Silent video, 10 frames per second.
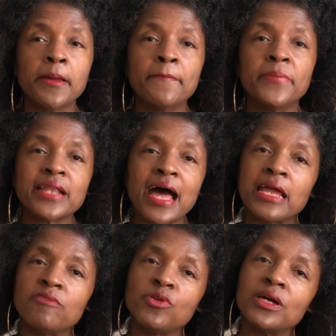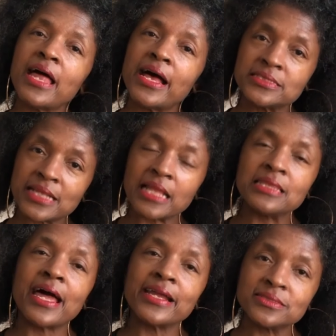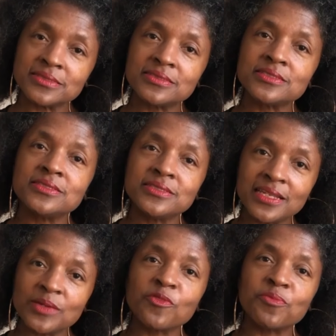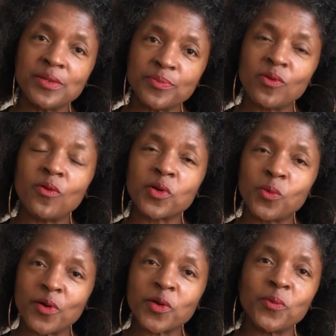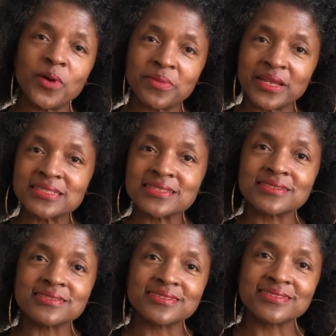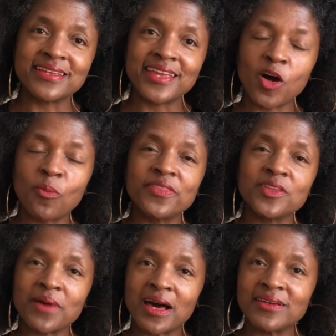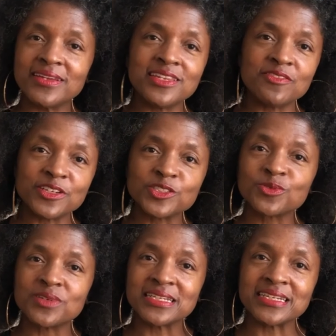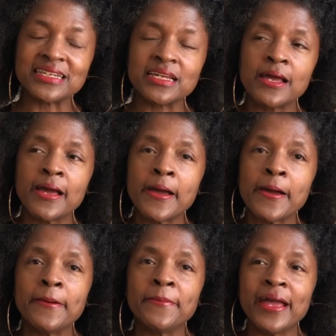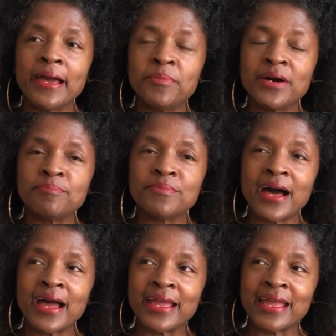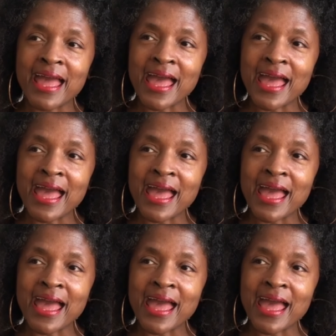But I realized that I like dealing with people on a one-on-one basis, helping them out individually. But my